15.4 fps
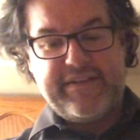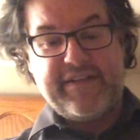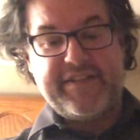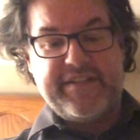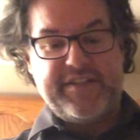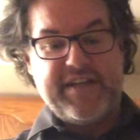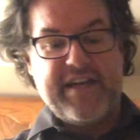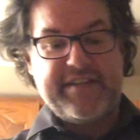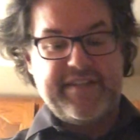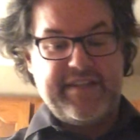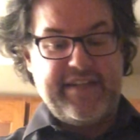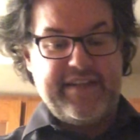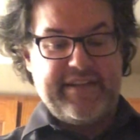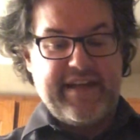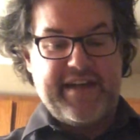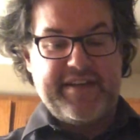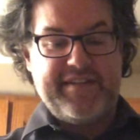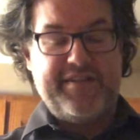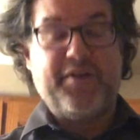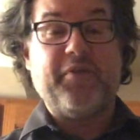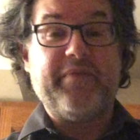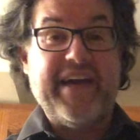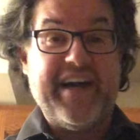not suggested, he actually
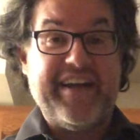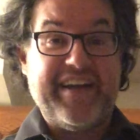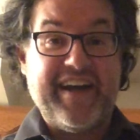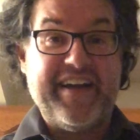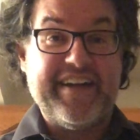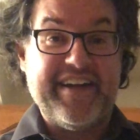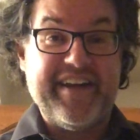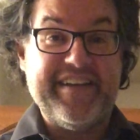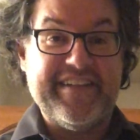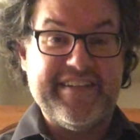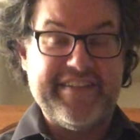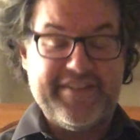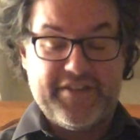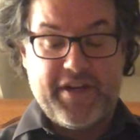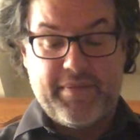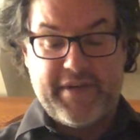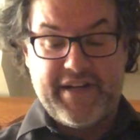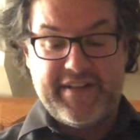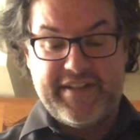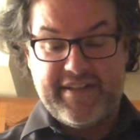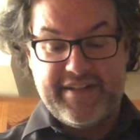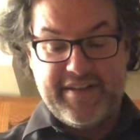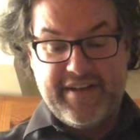told me how to cut an onion, chop an
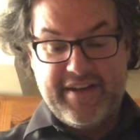onion.